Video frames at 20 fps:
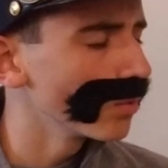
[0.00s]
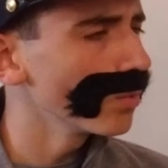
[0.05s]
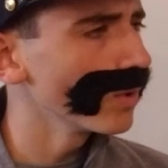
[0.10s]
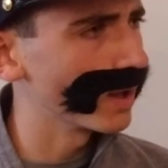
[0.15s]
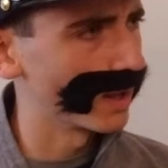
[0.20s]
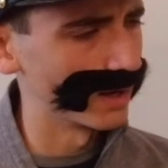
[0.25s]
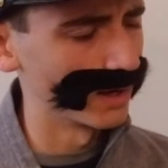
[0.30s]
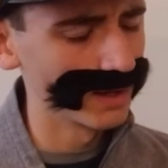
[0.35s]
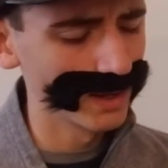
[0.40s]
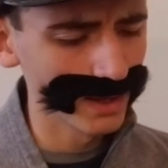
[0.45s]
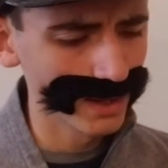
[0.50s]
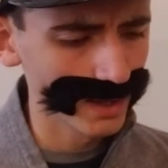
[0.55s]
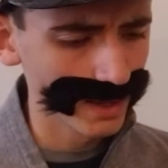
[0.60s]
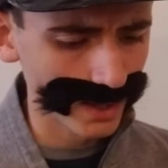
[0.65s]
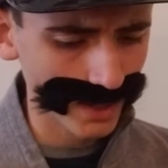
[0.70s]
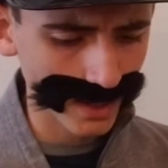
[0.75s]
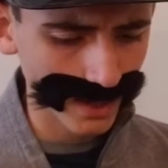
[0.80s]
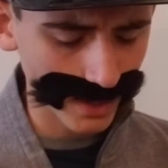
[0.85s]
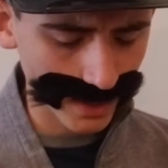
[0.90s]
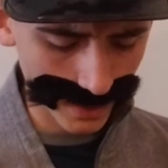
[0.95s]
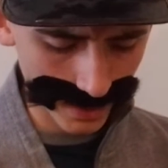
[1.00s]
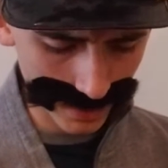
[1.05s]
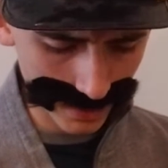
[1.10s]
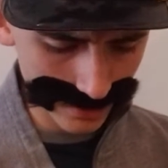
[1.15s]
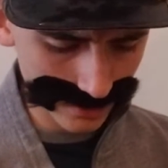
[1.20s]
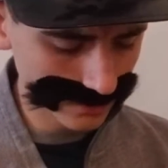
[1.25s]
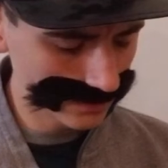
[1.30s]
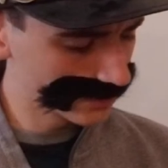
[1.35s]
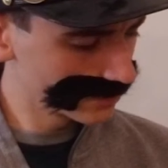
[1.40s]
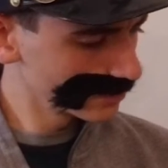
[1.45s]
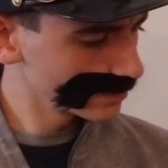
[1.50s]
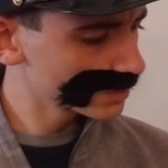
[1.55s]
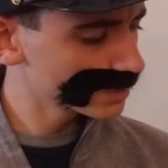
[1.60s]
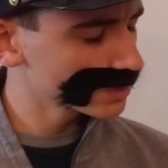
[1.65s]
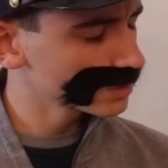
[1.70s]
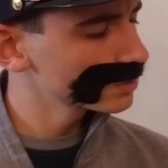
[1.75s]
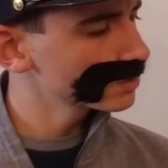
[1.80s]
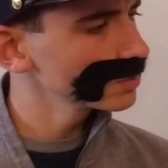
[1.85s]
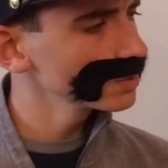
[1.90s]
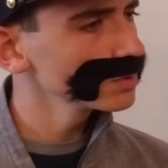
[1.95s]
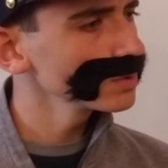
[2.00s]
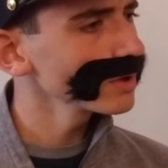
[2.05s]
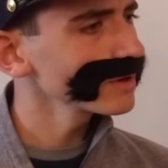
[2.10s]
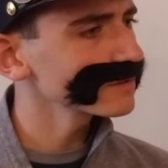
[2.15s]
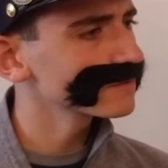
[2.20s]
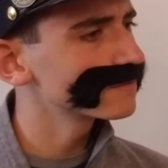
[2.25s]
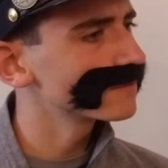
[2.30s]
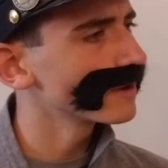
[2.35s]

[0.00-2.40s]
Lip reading: Well, do you not